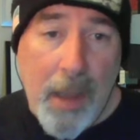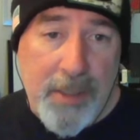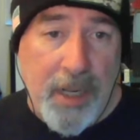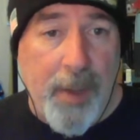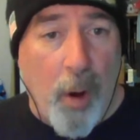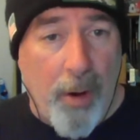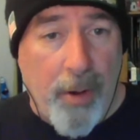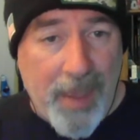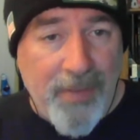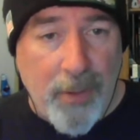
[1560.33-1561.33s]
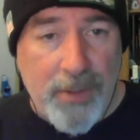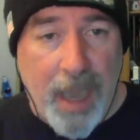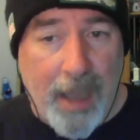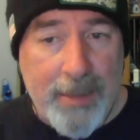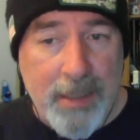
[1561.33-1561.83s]
Now, it's going to be harder to beat those
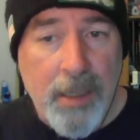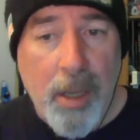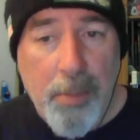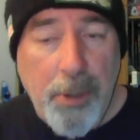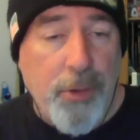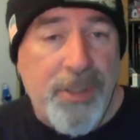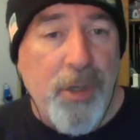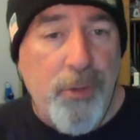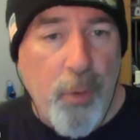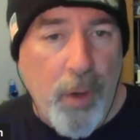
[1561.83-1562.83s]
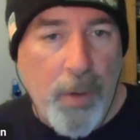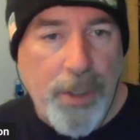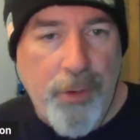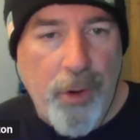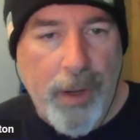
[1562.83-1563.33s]
guys, but you're still doing what
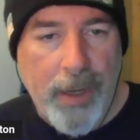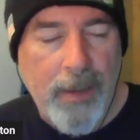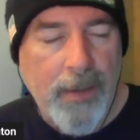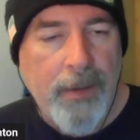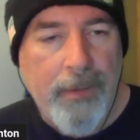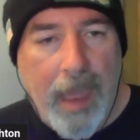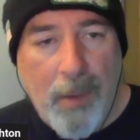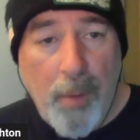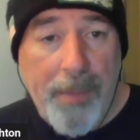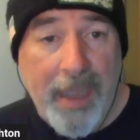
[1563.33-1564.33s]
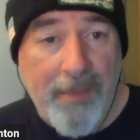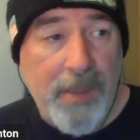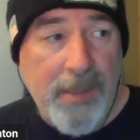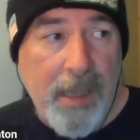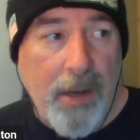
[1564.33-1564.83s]
you're doing. And what
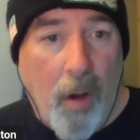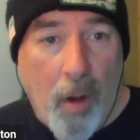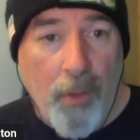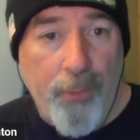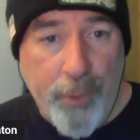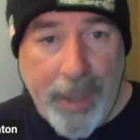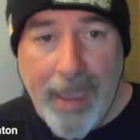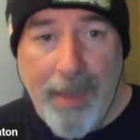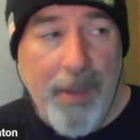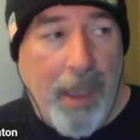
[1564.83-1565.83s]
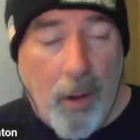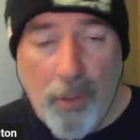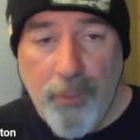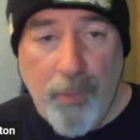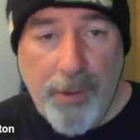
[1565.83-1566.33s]
McKinley did all through camp and
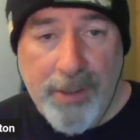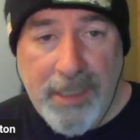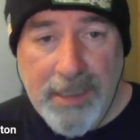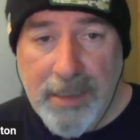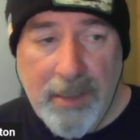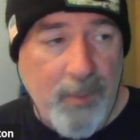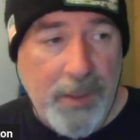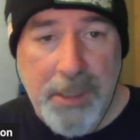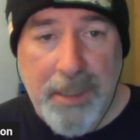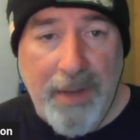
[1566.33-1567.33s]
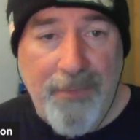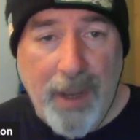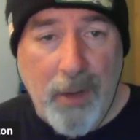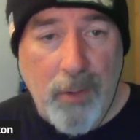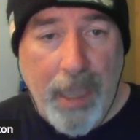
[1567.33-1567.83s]
all through the preseason, especially in that
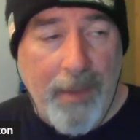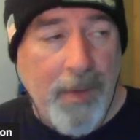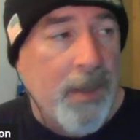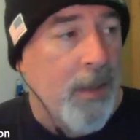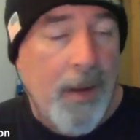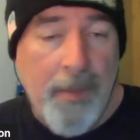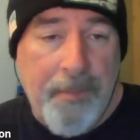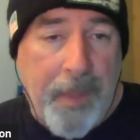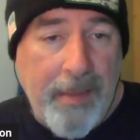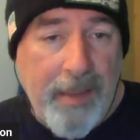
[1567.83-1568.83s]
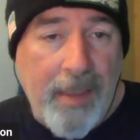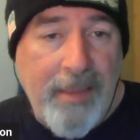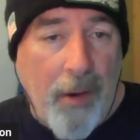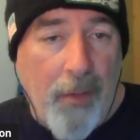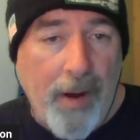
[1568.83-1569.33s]
final game, he
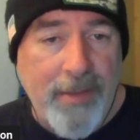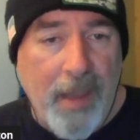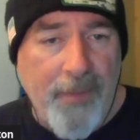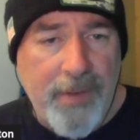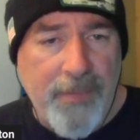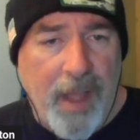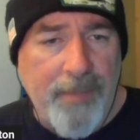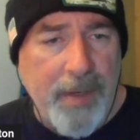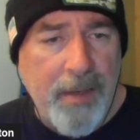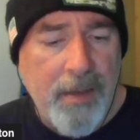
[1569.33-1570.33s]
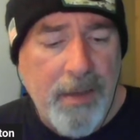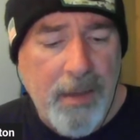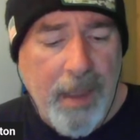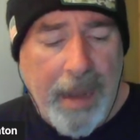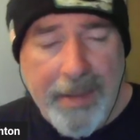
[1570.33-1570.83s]
terrorized offensive linemen.
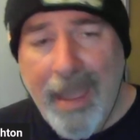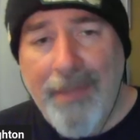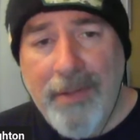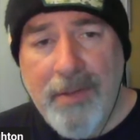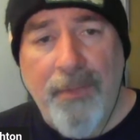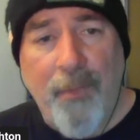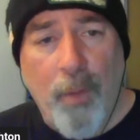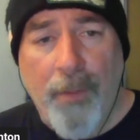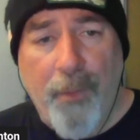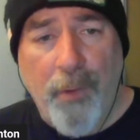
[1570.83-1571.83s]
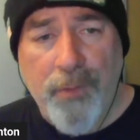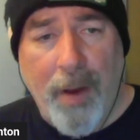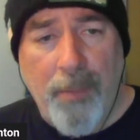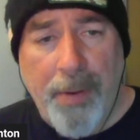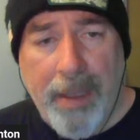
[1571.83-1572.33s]
And again, this is a former
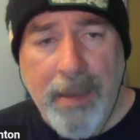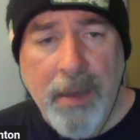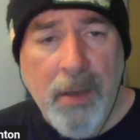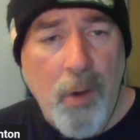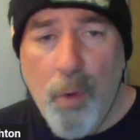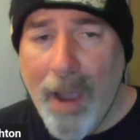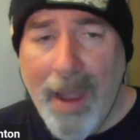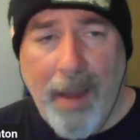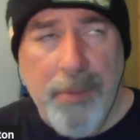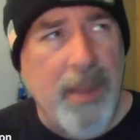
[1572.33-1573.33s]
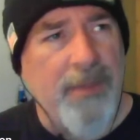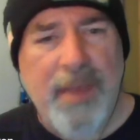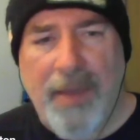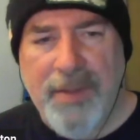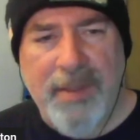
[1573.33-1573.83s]
first-round pick who had, I believe,
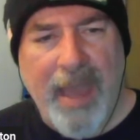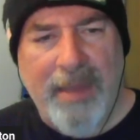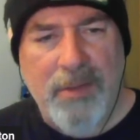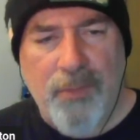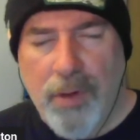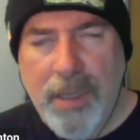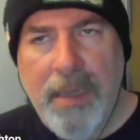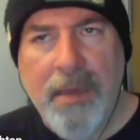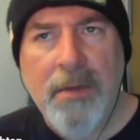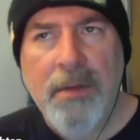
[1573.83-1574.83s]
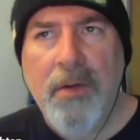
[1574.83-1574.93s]
7 sacks as a rookie,